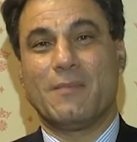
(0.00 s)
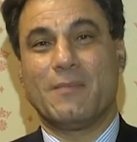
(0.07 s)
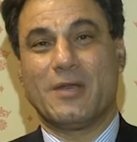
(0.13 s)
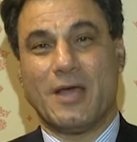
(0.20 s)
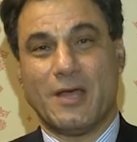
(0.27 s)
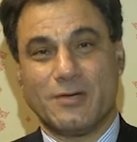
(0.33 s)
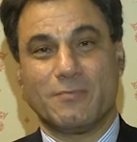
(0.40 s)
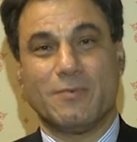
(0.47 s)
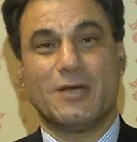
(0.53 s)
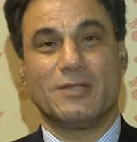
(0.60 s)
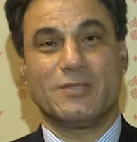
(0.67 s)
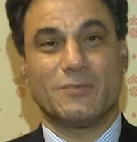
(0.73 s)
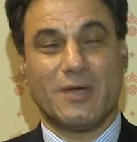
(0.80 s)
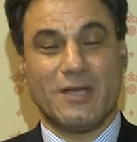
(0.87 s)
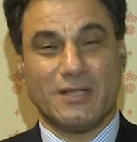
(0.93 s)
but
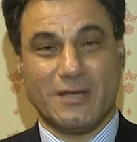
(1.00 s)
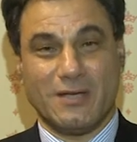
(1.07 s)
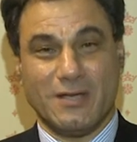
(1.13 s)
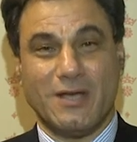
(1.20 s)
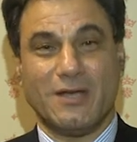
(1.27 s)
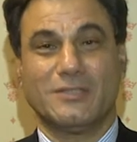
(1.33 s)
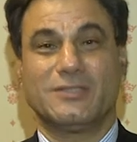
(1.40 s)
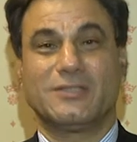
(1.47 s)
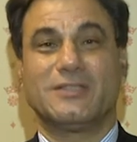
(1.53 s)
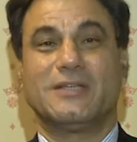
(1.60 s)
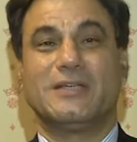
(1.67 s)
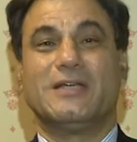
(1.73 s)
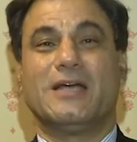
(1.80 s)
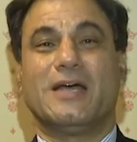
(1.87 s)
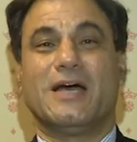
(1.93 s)
Hyderabad is where the last
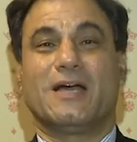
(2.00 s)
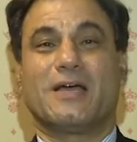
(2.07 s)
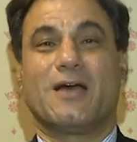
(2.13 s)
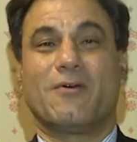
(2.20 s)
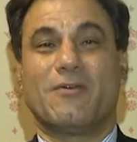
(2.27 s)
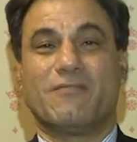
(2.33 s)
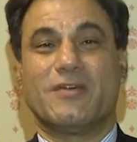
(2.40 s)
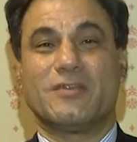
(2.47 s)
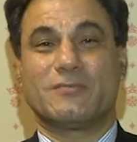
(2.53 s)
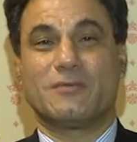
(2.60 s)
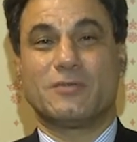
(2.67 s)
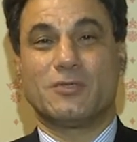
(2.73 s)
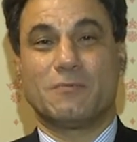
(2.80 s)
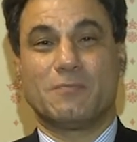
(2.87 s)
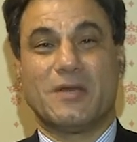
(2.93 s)
uh, Curry
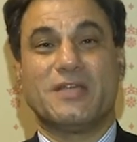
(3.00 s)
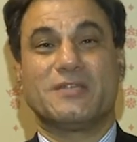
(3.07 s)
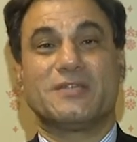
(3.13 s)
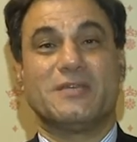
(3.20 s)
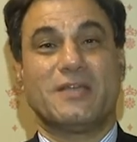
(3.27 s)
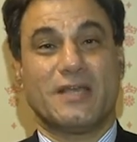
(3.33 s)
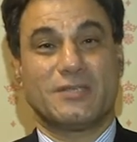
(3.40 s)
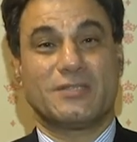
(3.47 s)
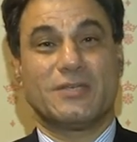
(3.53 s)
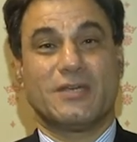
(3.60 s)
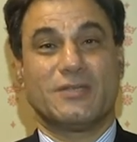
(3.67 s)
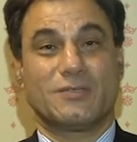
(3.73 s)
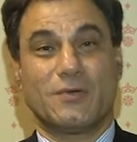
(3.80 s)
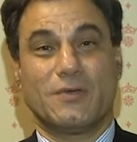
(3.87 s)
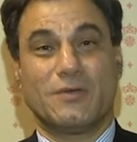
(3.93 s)
Festival took place, and next
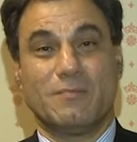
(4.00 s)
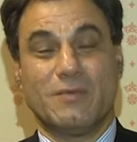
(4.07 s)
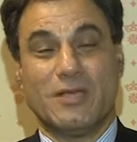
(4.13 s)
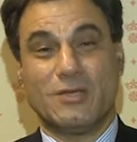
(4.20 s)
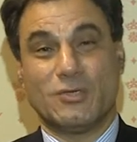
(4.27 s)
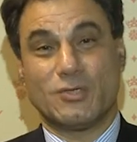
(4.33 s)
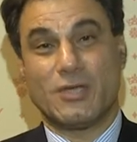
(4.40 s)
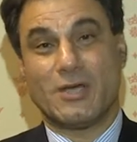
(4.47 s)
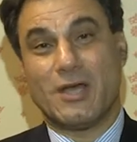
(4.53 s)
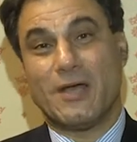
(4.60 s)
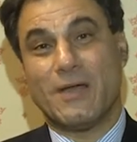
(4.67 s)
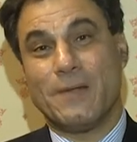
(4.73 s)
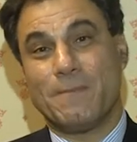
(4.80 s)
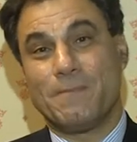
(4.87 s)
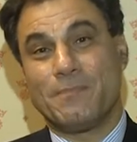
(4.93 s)
year it's going to be in
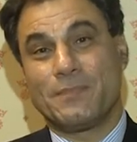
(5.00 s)
Chennai.